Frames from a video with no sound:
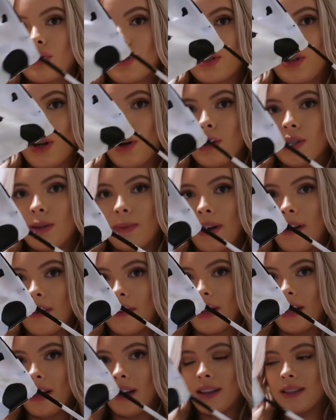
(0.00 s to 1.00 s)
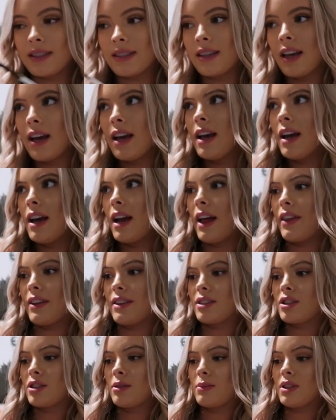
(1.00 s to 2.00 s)
stoked about this. I think
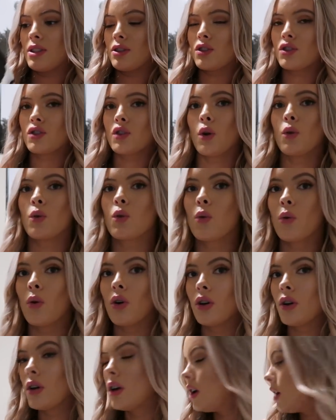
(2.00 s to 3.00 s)
it's gonna be so cool.